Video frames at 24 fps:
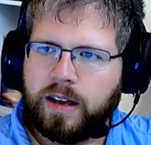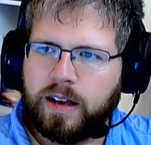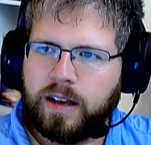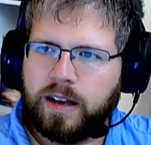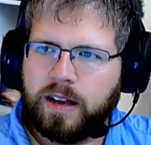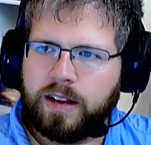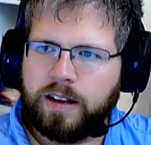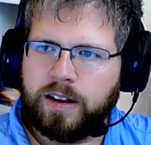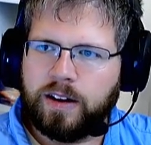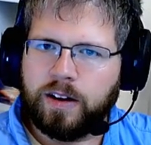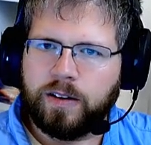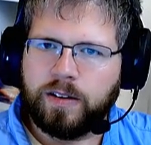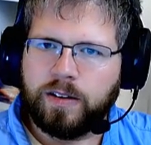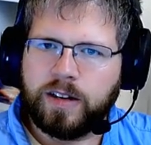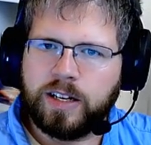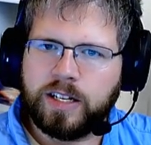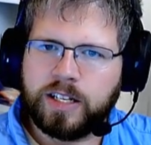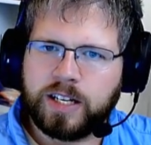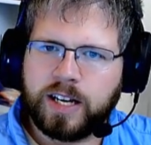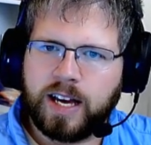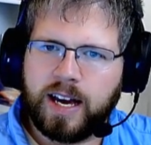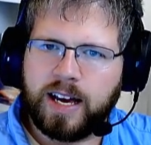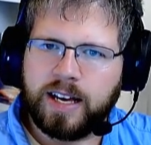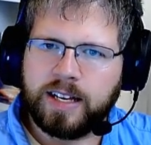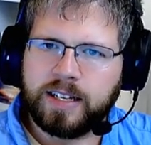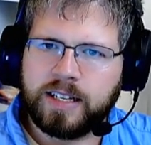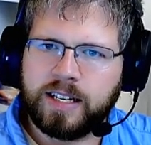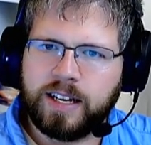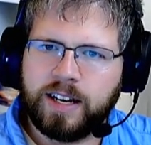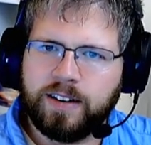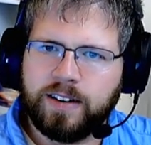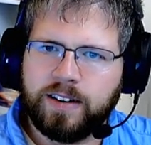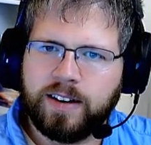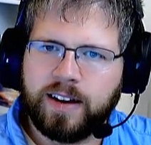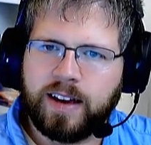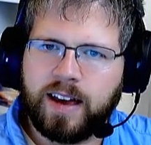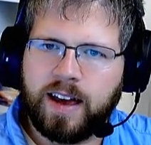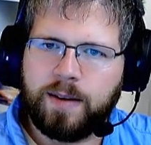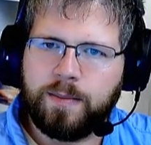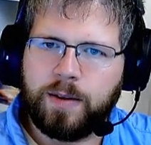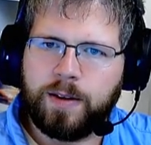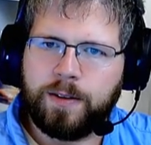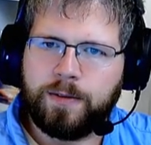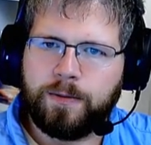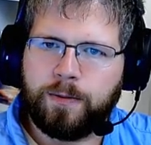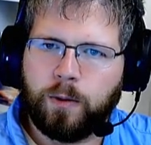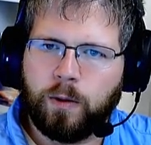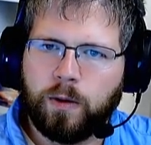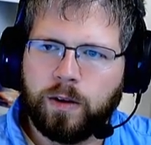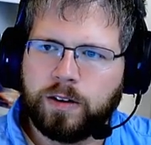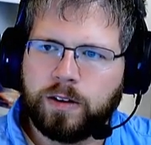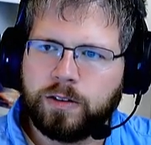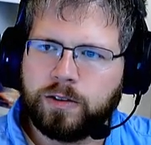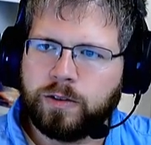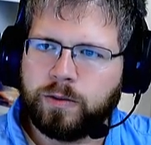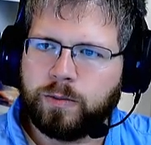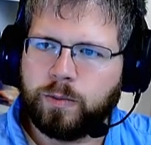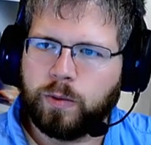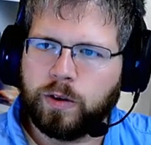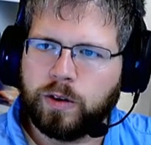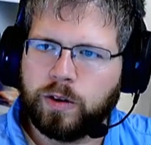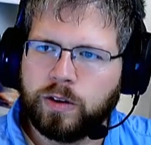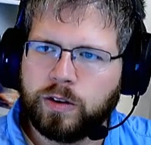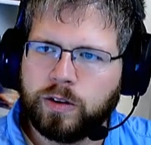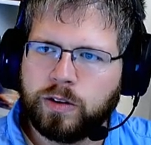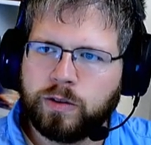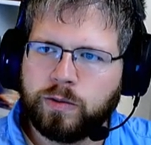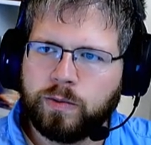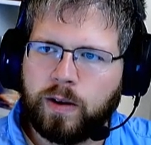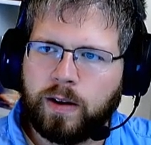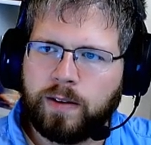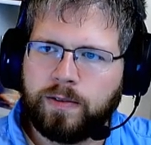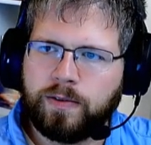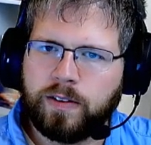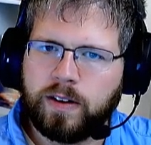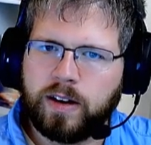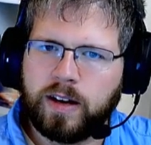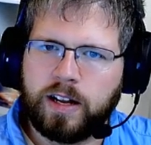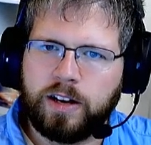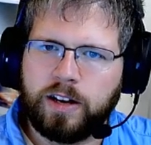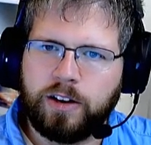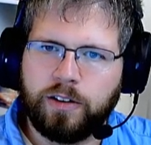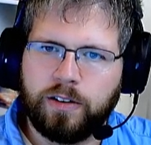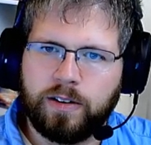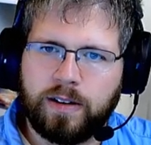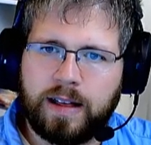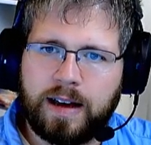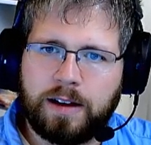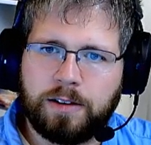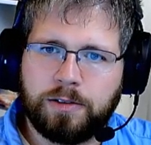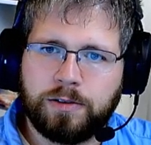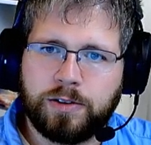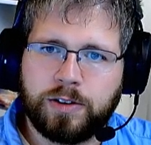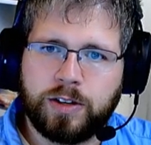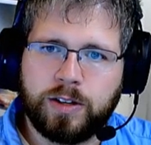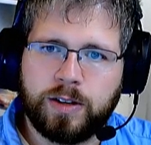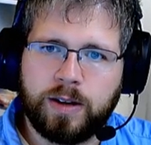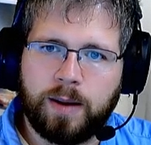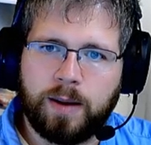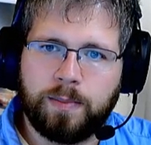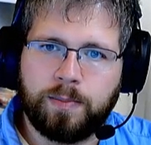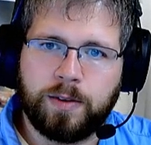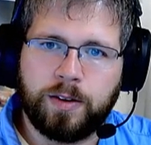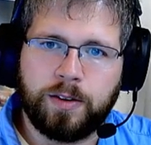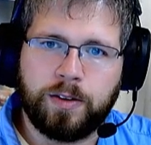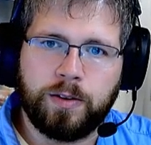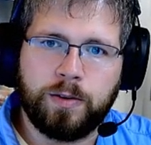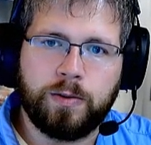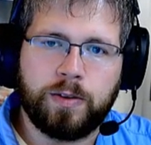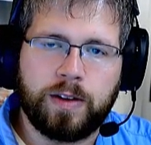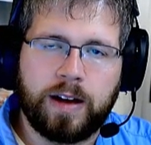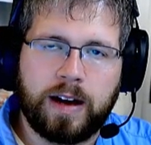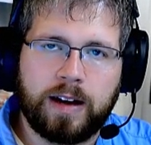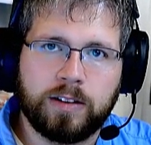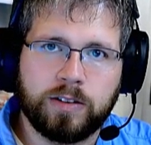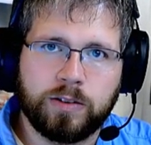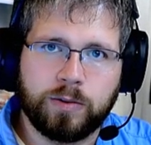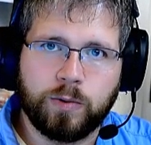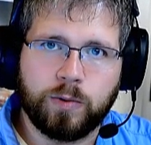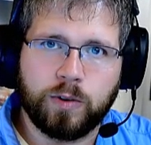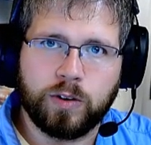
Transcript: you know in each case here it gave me 400 words roughly, and you're allowed to, up to 2,000 words